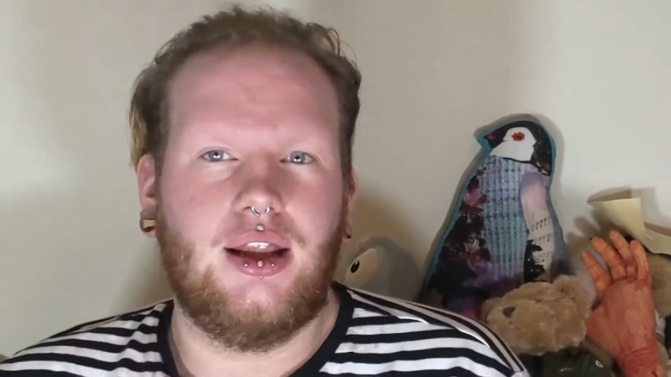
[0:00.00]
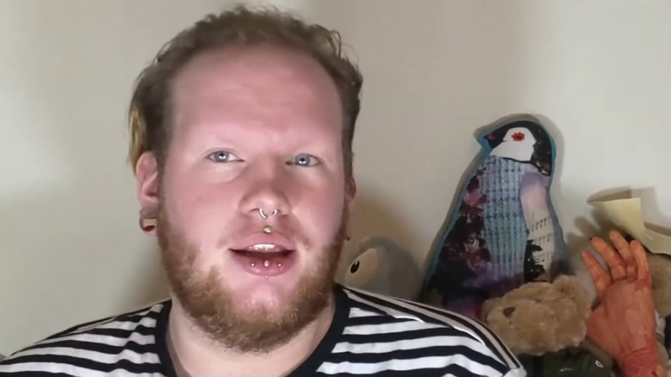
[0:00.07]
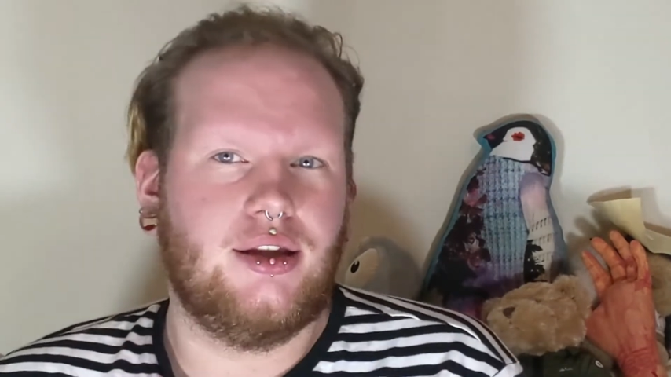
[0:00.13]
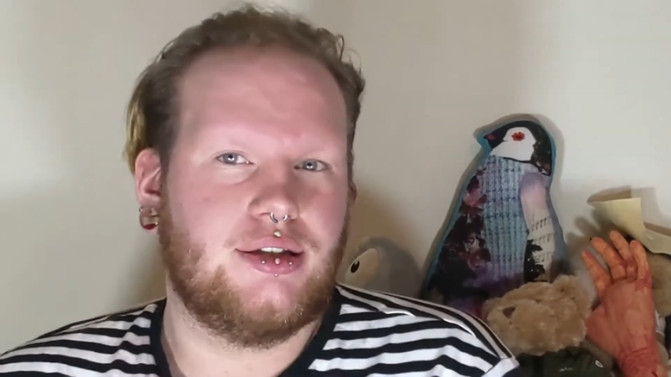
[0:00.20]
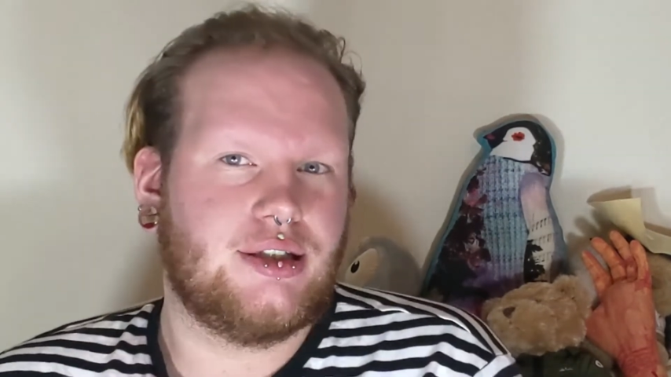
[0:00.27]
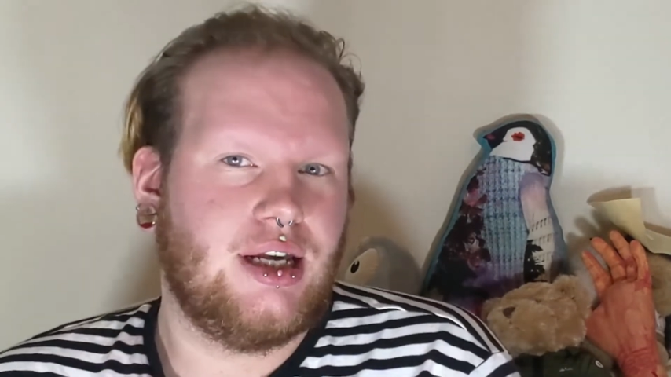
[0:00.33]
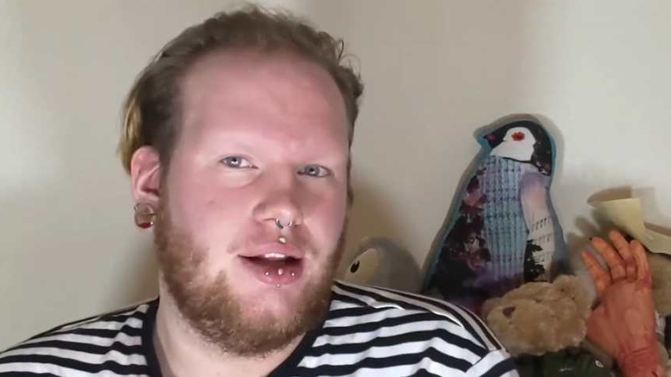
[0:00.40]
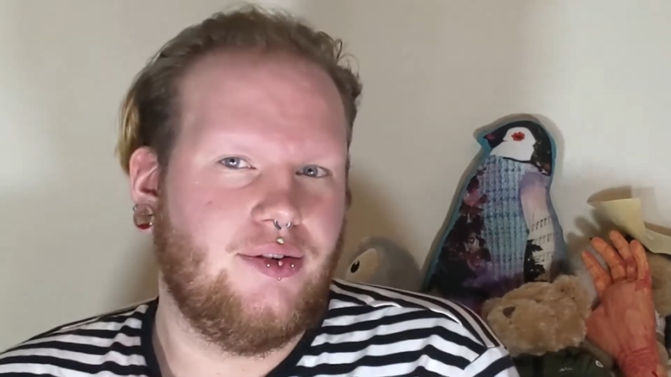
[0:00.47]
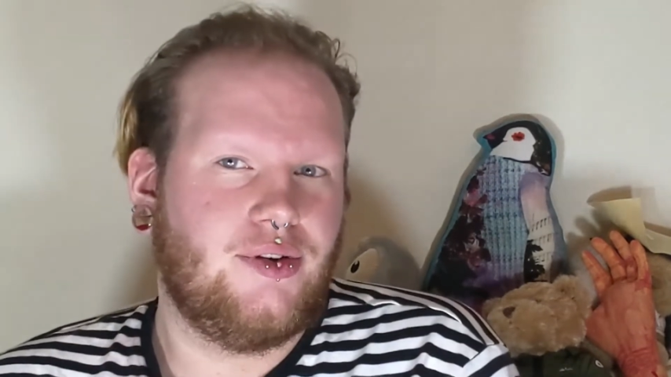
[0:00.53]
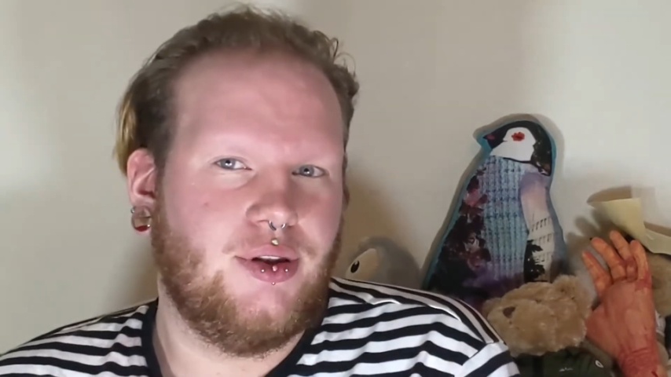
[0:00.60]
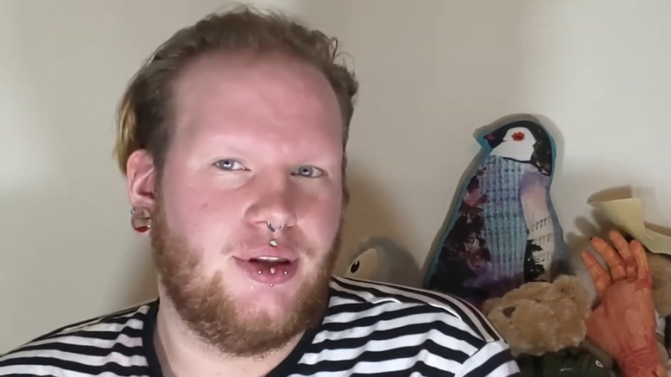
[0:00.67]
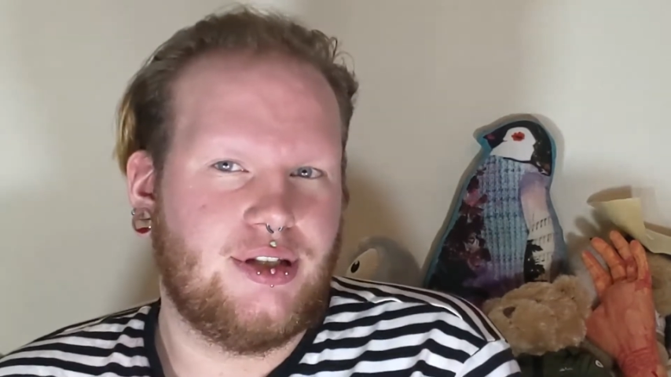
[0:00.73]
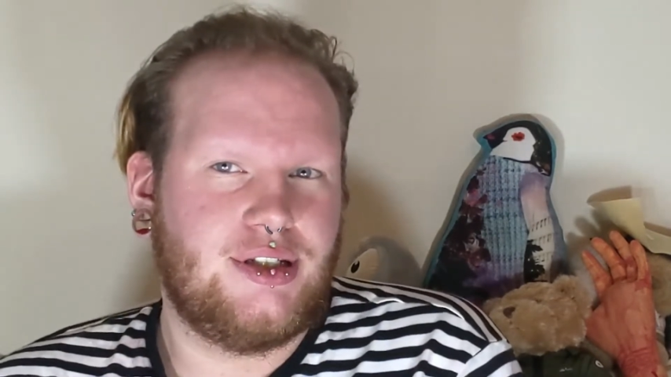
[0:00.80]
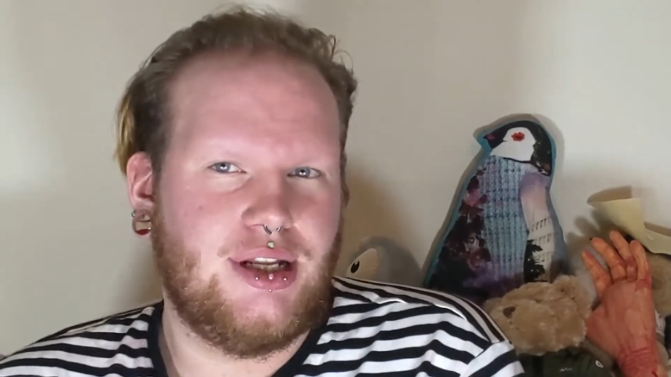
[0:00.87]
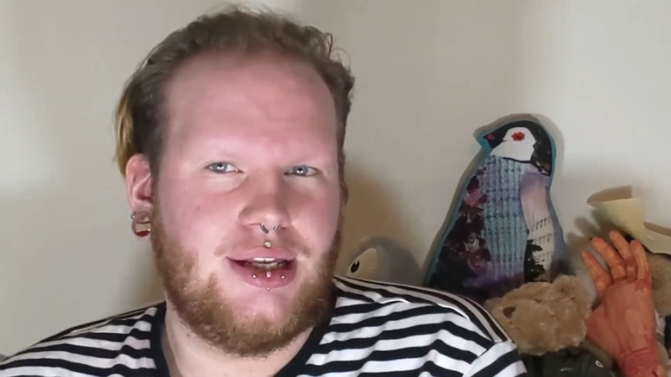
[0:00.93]
and it's kind of
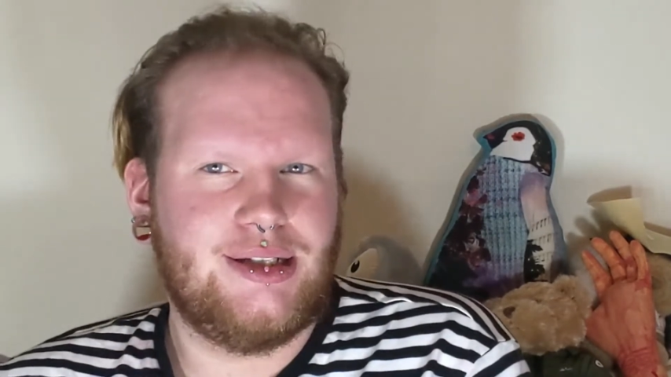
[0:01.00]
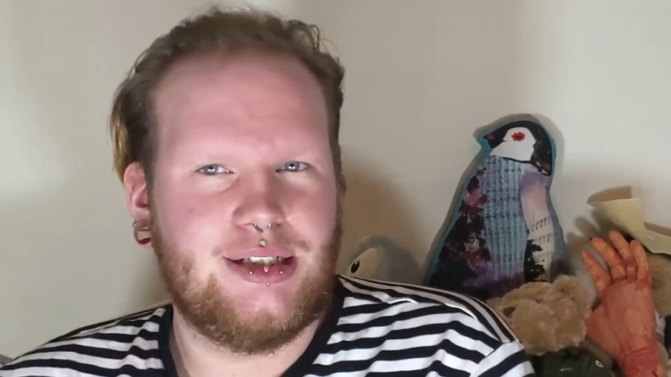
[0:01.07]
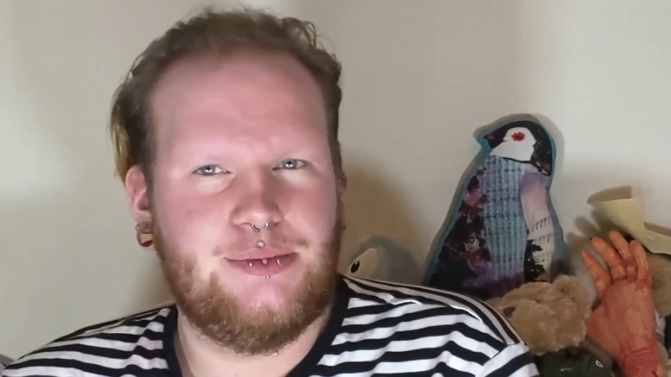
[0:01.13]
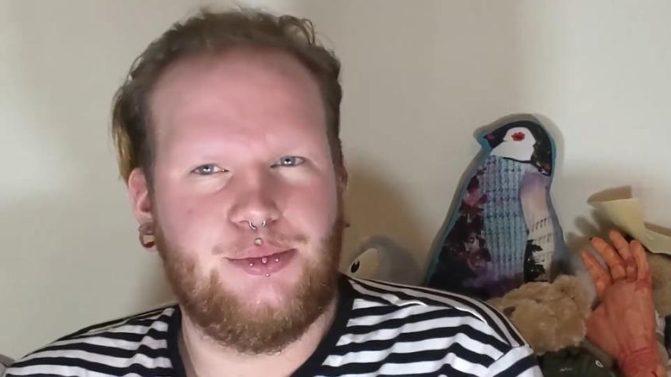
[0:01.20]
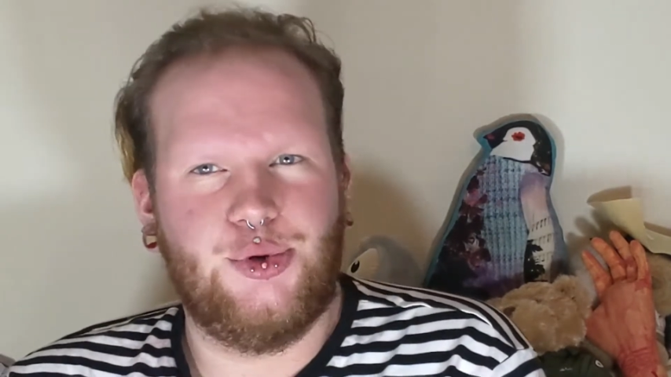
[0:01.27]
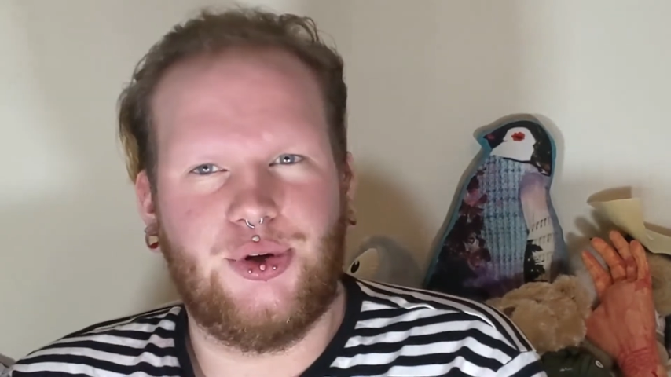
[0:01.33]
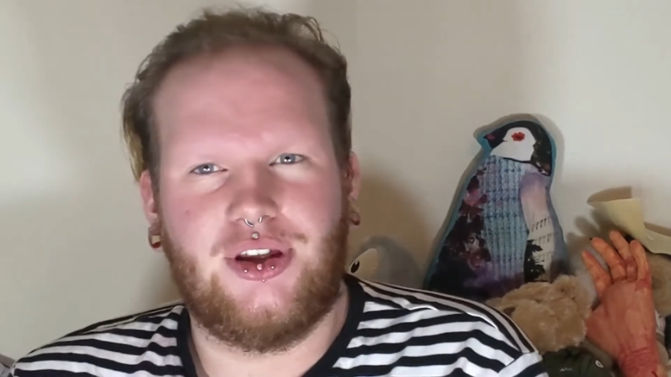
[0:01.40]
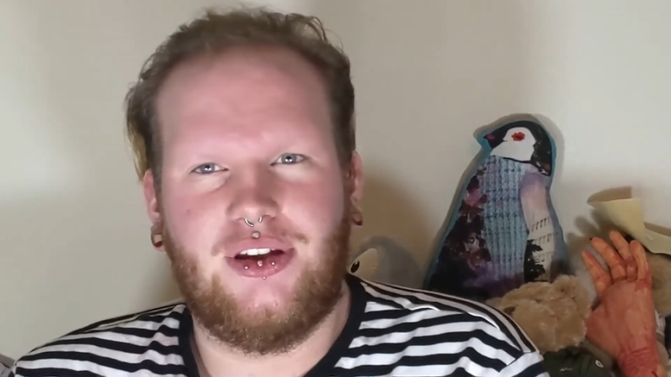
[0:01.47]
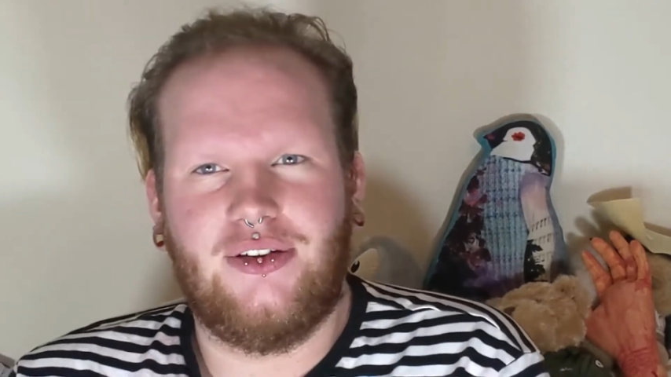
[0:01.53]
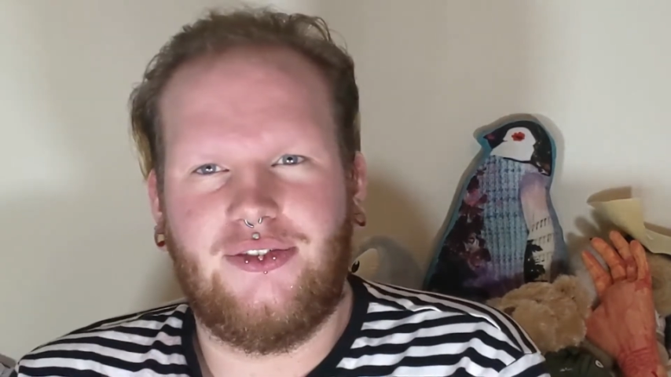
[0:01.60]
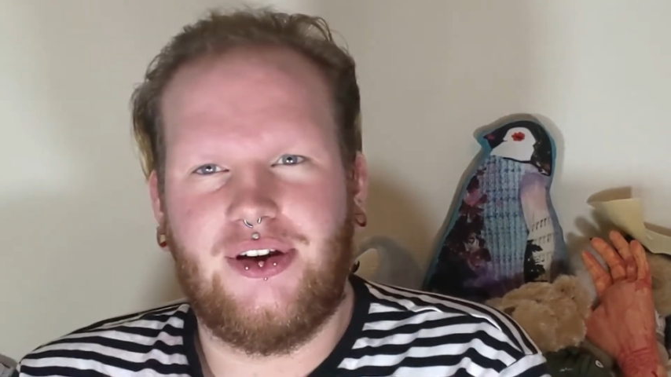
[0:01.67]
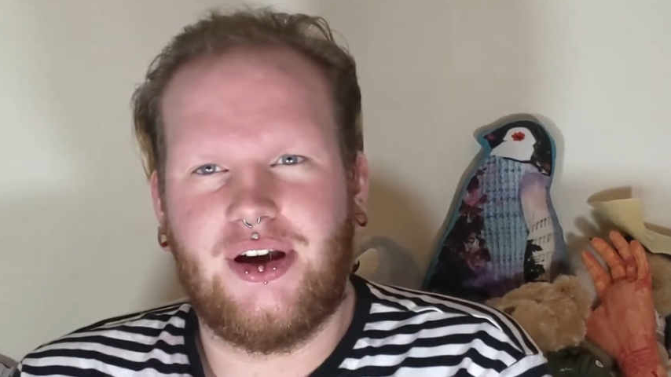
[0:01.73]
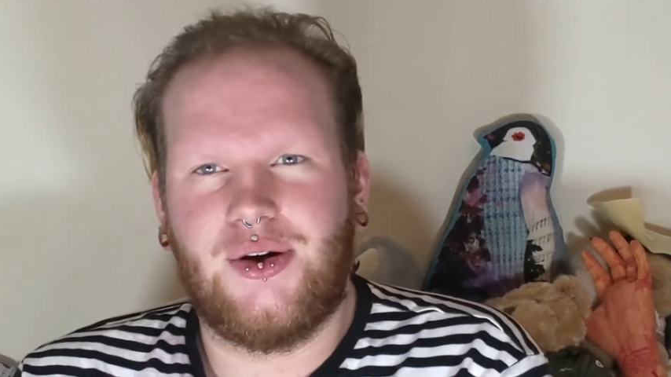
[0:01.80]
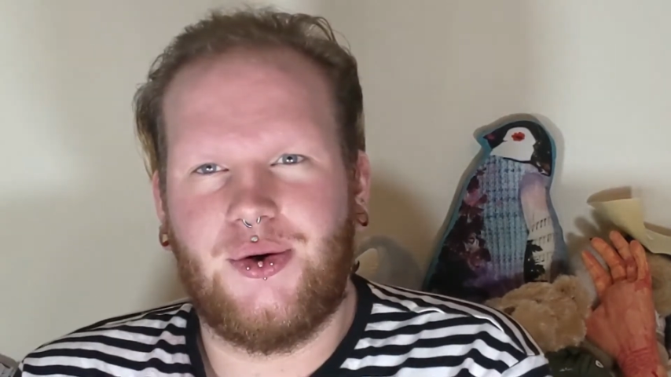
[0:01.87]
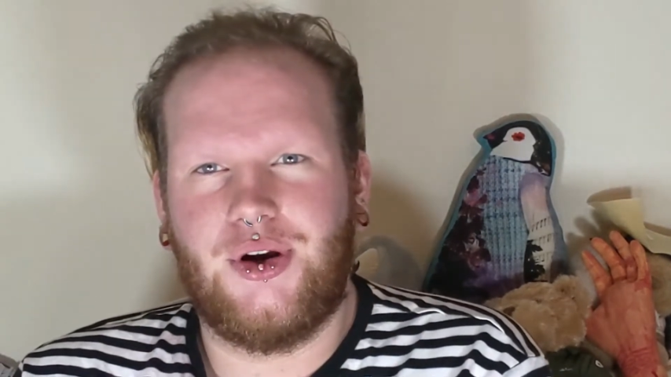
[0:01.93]
got this nice spooky
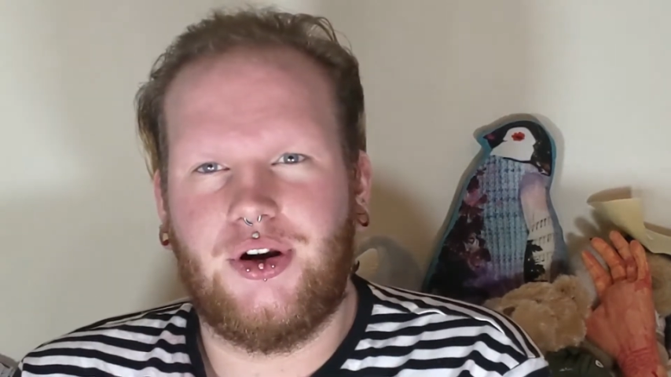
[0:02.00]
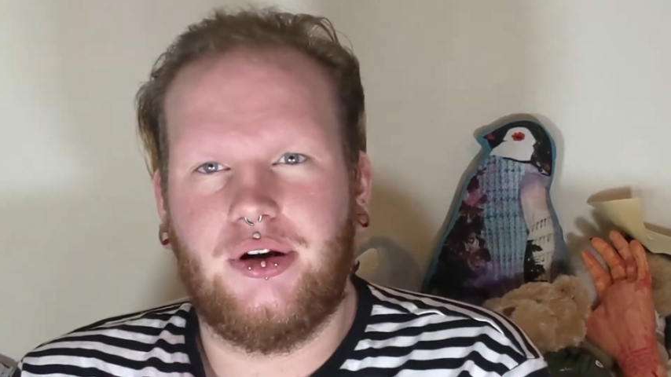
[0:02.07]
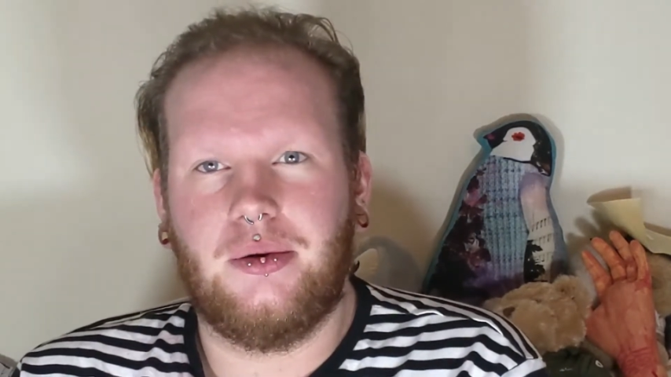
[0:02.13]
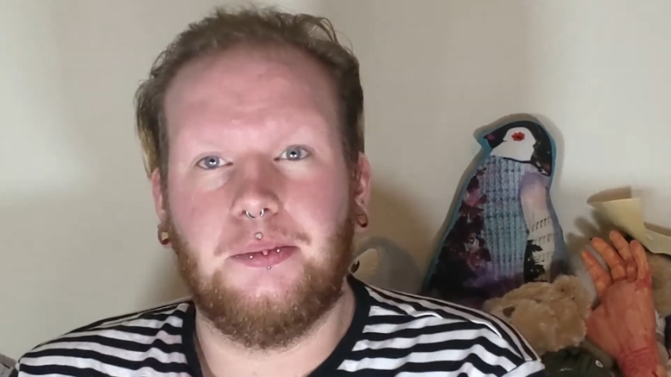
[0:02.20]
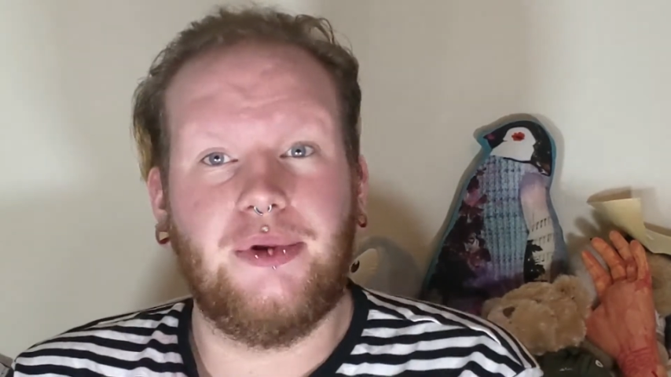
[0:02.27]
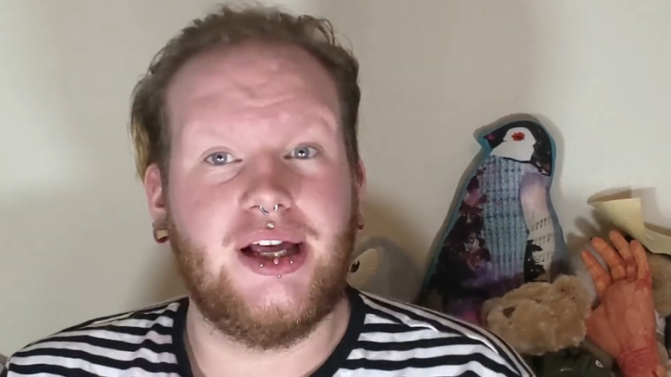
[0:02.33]
effect going on.